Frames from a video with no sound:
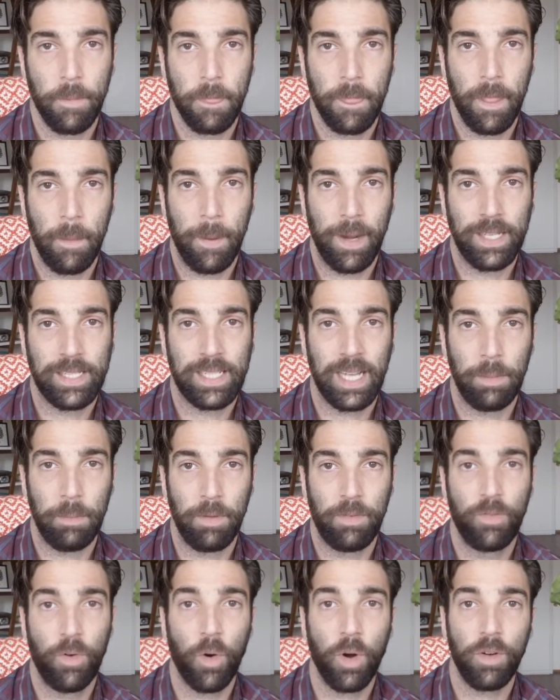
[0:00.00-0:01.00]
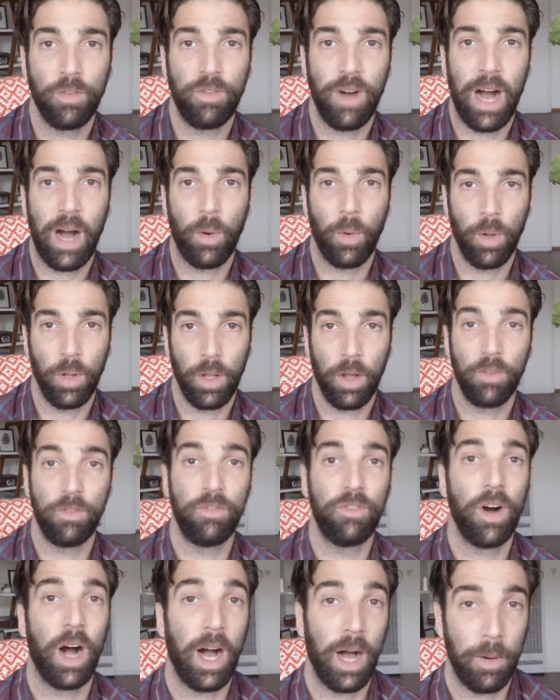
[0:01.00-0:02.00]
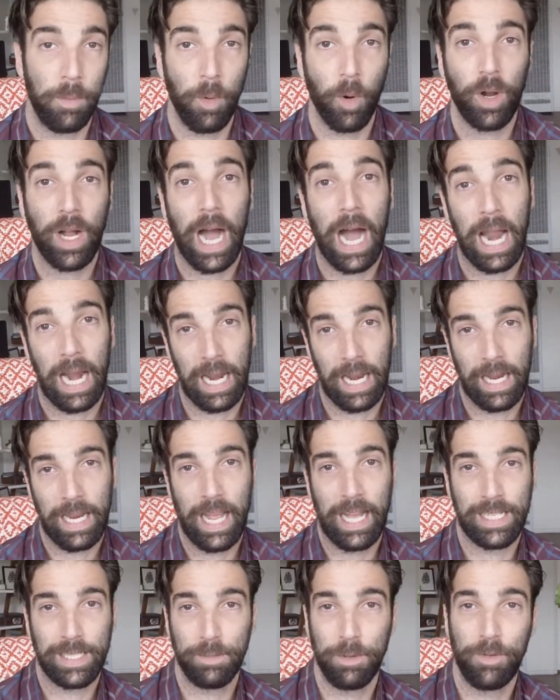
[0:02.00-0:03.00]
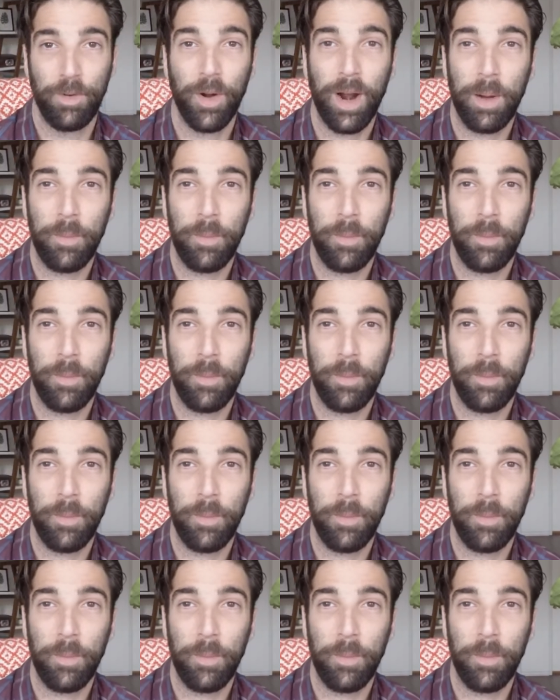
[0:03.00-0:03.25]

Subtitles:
Mari said, before a vowel, vocal, yes, before a